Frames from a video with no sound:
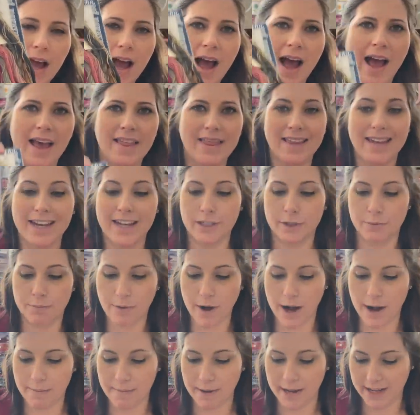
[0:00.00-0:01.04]
I think it's
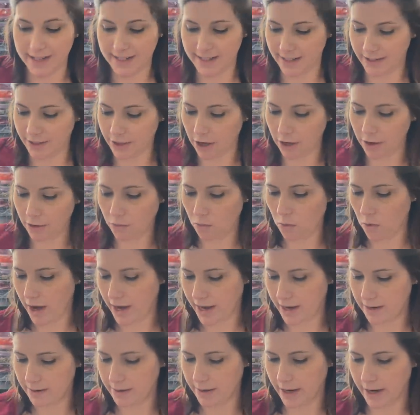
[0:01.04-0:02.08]
bright because it's on the
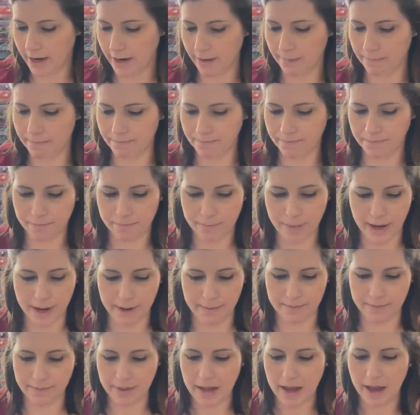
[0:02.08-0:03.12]
white, um, but
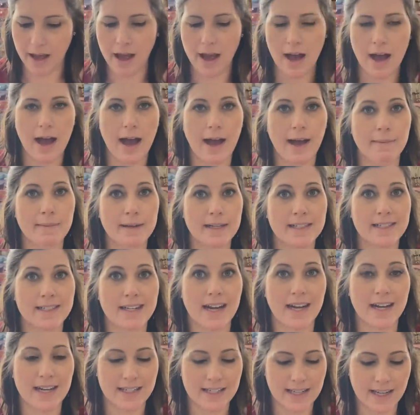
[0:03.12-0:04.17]
I'm
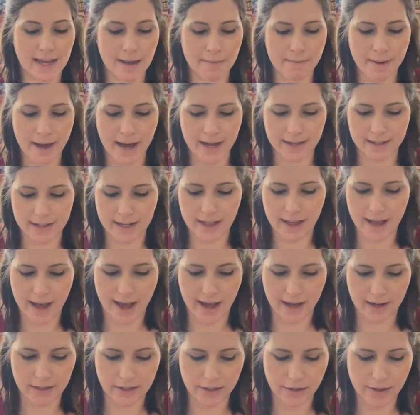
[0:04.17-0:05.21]
excited to get back to
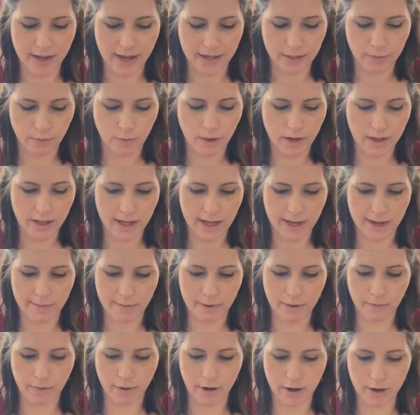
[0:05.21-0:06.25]
that. So that's one thing I'm
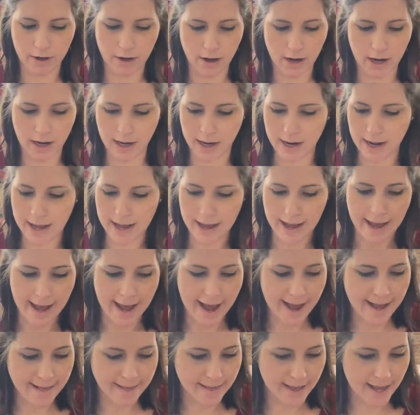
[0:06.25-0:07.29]
gonna work on.
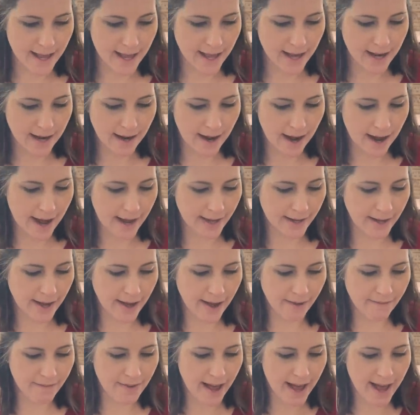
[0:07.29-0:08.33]
And then I
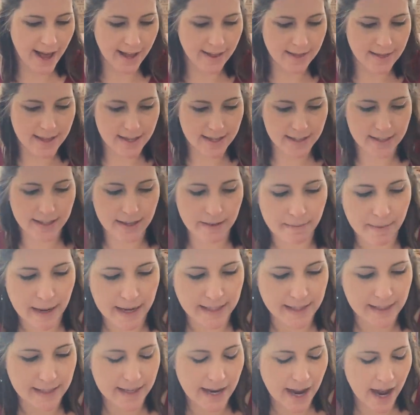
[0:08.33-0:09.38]
have had this in my
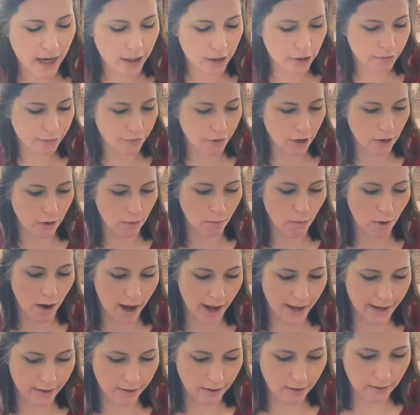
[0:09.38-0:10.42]
stash for a
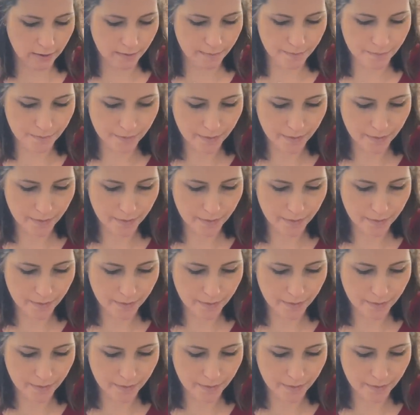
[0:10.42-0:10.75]
while.